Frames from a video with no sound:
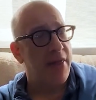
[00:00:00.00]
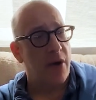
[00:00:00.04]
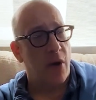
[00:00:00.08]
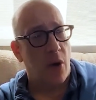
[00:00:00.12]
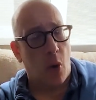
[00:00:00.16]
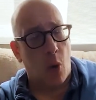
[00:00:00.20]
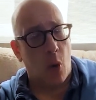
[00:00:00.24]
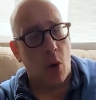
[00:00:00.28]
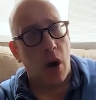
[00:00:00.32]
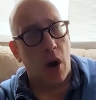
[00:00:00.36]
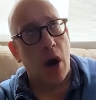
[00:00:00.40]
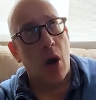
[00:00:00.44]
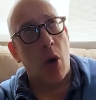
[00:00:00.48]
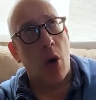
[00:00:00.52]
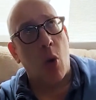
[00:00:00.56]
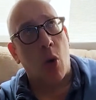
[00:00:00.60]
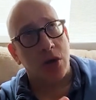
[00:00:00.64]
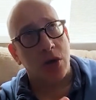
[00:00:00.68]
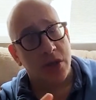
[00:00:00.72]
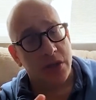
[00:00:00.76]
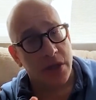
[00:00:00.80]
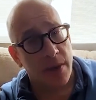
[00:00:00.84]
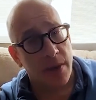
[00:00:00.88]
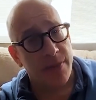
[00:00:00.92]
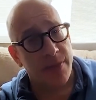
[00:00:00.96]
or
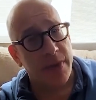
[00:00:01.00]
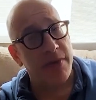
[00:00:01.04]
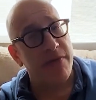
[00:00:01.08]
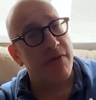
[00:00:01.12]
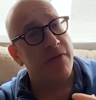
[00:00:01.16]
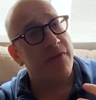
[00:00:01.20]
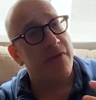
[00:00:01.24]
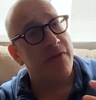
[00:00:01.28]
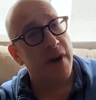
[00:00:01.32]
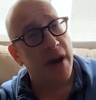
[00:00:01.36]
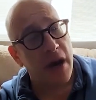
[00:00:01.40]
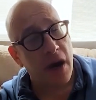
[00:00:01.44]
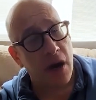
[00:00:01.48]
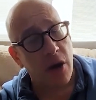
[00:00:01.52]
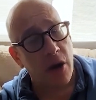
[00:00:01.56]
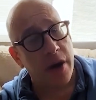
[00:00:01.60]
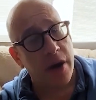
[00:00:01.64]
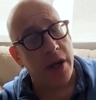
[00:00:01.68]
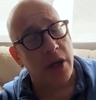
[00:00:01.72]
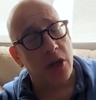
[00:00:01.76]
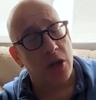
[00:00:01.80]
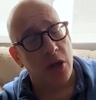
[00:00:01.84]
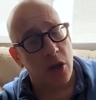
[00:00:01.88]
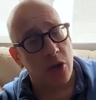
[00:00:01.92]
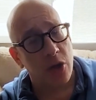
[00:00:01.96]
something very
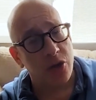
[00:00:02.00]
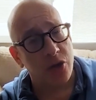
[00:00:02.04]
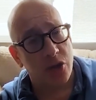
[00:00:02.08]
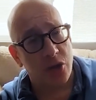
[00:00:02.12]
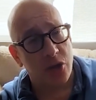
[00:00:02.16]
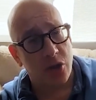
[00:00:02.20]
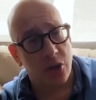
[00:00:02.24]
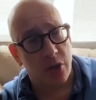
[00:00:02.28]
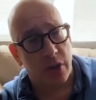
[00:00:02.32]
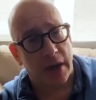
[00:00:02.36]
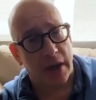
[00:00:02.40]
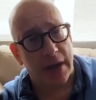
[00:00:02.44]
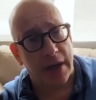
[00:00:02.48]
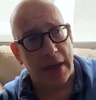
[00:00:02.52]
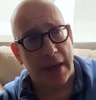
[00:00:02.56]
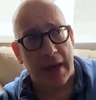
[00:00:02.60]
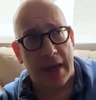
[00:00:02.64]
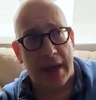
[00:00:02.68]
close to it.